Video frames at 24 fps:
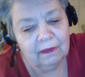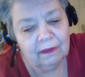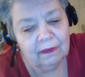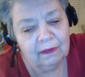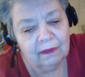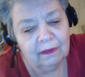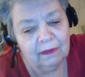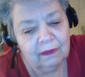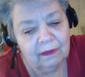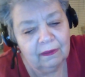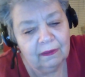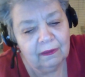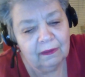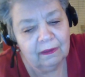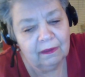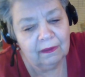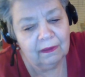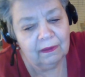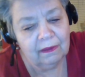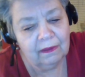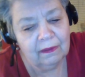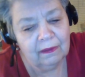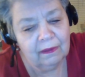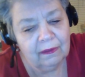
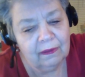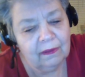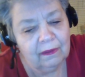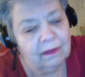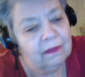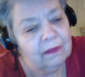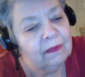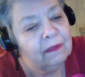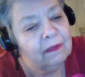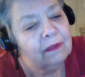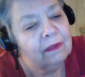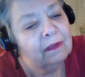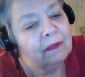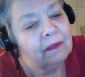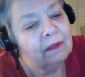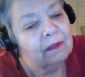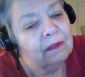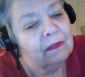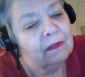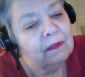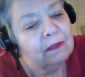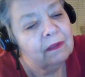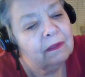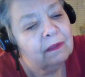
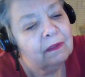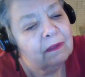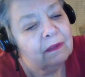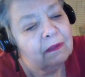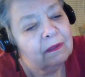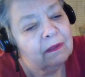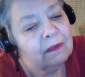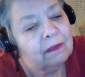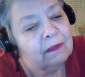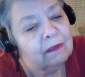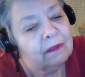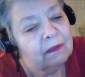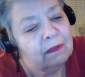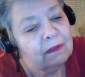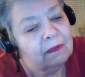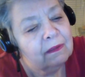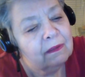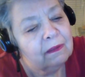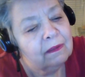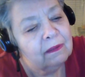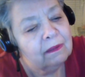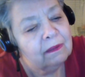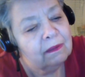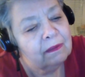
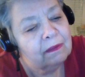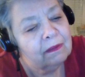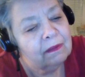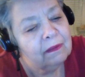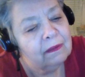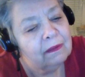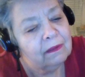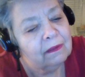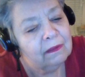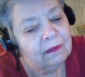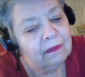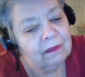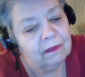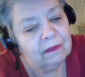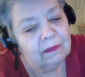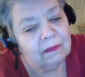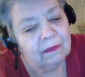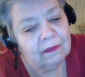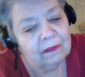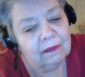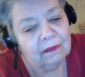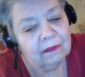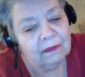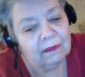
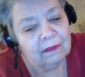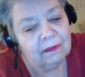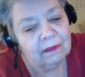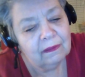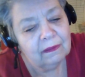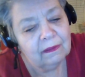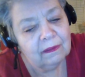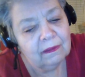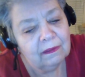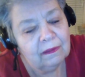(silence)